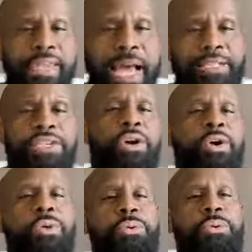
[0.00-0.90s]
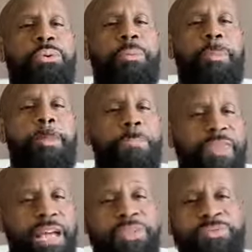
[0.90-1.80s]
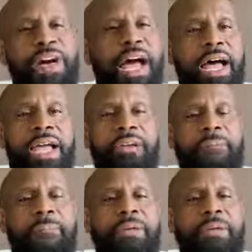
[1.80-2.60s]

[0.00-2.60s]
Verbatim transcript: That's cool. That's fine.